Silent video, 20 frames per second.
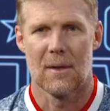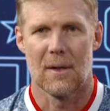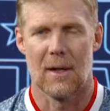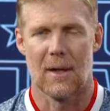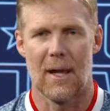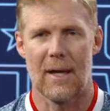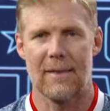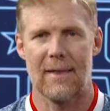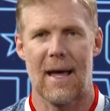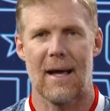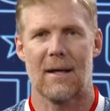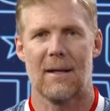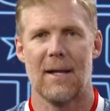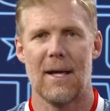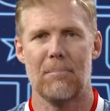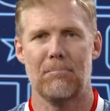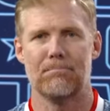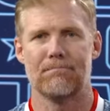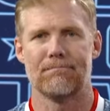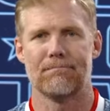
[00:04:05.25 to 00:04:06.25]
You like that
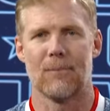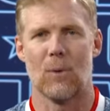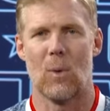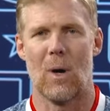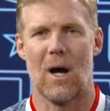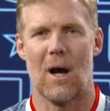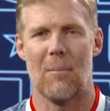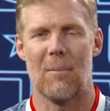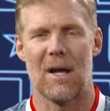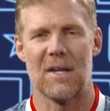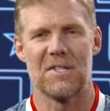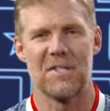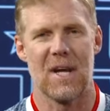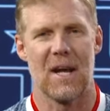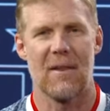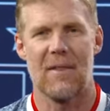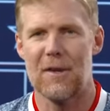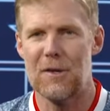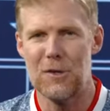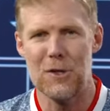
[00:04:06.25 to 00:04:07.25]
clip? Well, my
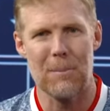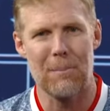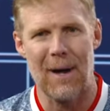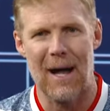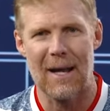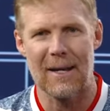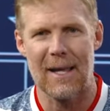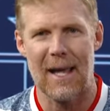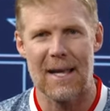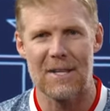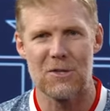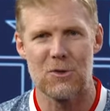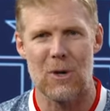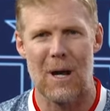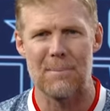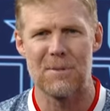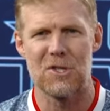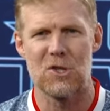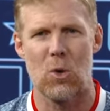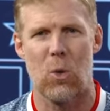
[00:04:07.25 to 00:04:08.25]
State of the Union podcast
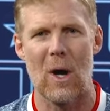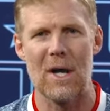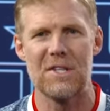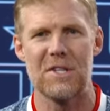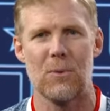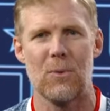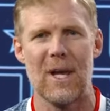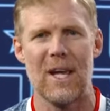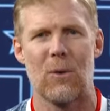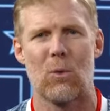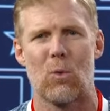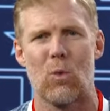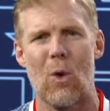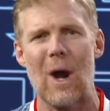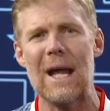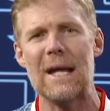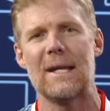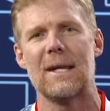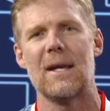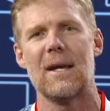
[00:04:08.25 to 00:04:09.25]
drops twice a week
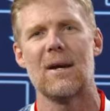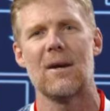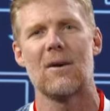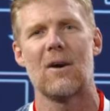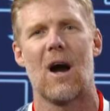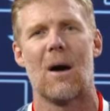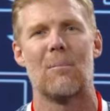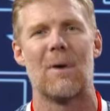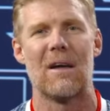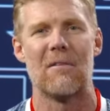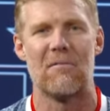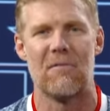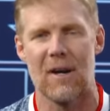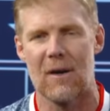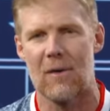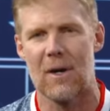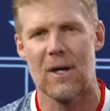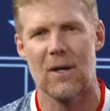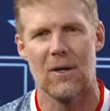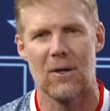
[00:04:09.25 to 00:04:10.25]
right here on my
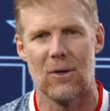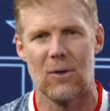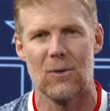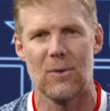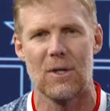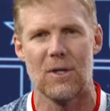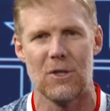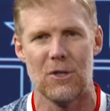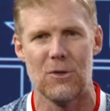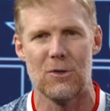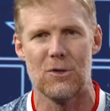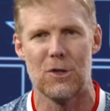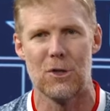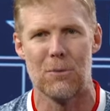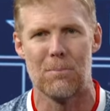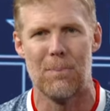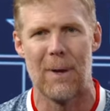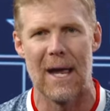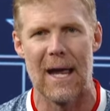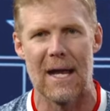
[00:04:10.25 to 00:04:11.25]
very own
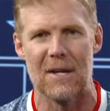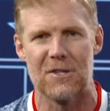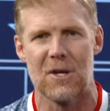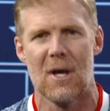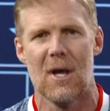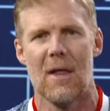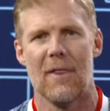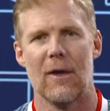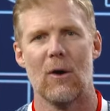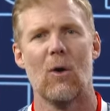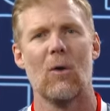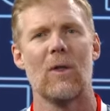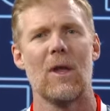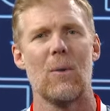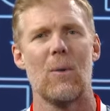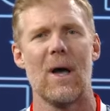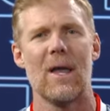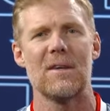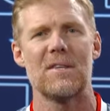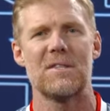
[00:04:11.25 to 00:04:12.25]
YouTube page. The only
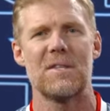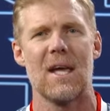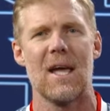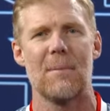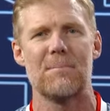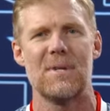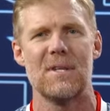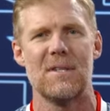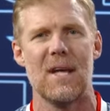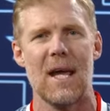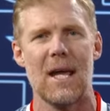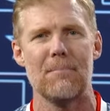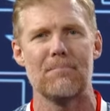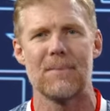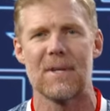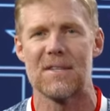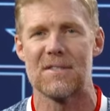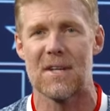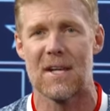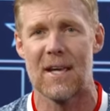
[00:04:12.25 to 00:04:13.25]
way to stay up to date
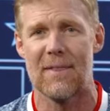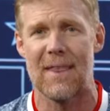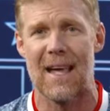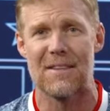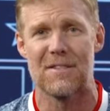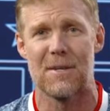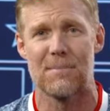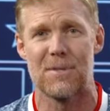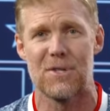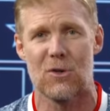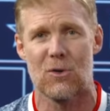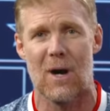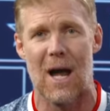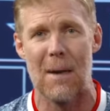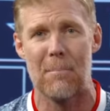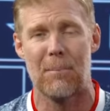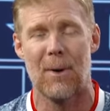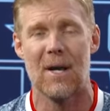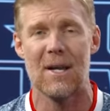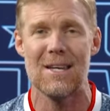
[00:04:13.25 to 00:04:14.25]
is to hit that
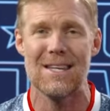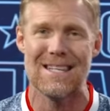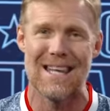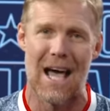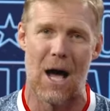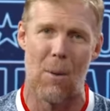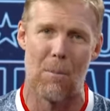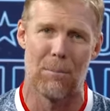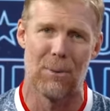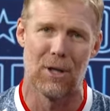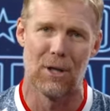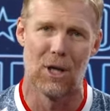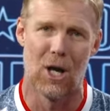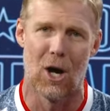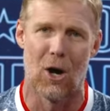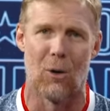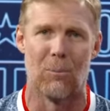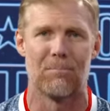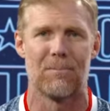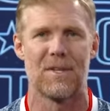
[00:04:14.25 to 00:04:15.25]
subscribe button down
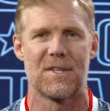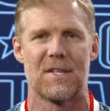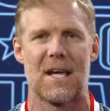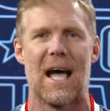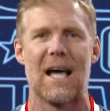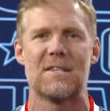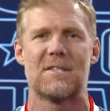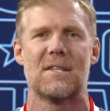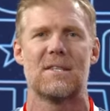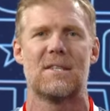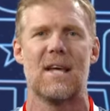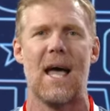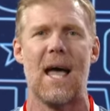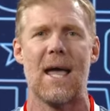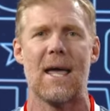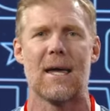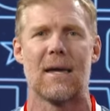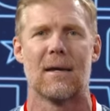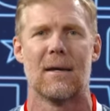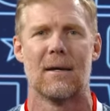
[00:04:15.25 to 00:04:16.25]
below. Seize the
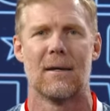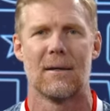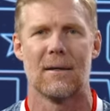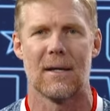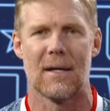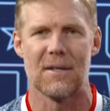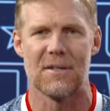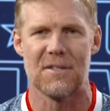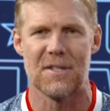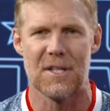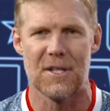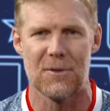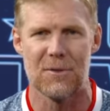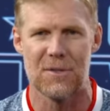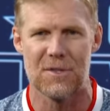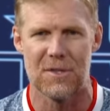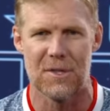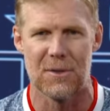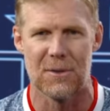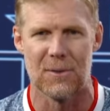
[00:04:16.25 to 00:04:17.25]
day, and see you
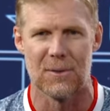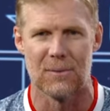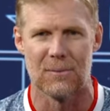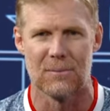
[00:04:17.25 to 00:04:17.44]
soon.